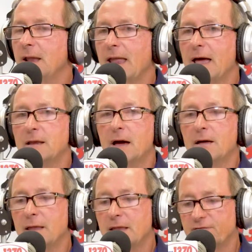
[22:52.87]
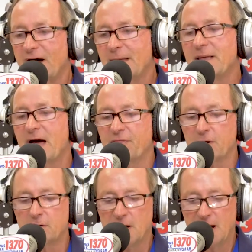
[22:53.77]
And if I'm not
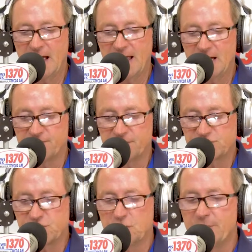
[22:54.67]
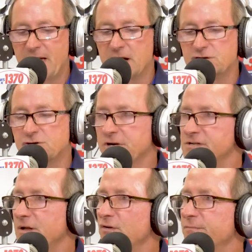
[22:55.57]
there, I have a general manager and a
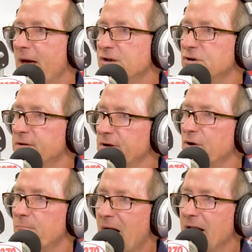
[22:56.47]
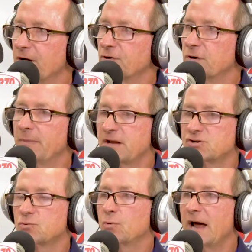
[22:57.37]
sales manager that's there to monitor to make
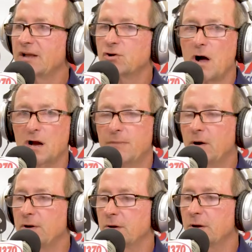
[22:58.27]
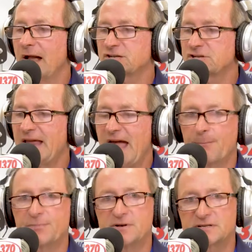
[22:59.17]
sure what I talk about here actually
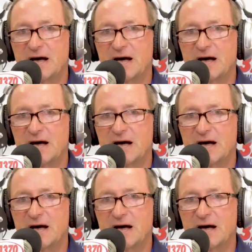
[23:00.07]
happens